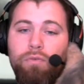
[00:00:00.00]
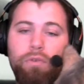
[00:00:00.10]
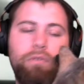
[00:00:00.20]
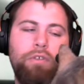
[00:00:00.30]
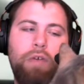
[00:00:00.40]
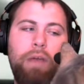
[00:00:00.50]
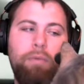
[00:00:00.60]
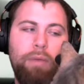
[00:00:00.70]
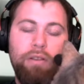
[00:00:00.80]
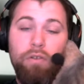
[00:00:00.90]
weren't too happy
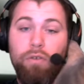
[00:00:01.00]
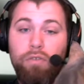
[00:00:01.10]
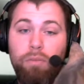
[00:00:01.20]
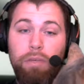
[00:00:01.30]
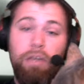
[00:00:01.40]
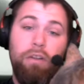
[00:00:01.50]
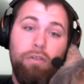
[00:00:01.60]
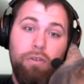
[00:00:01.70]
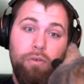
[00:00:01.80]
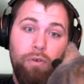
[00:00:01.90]
about the crows coming eating
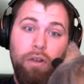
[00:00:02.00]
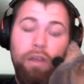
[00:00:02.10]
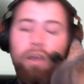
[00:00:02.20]
all their corn.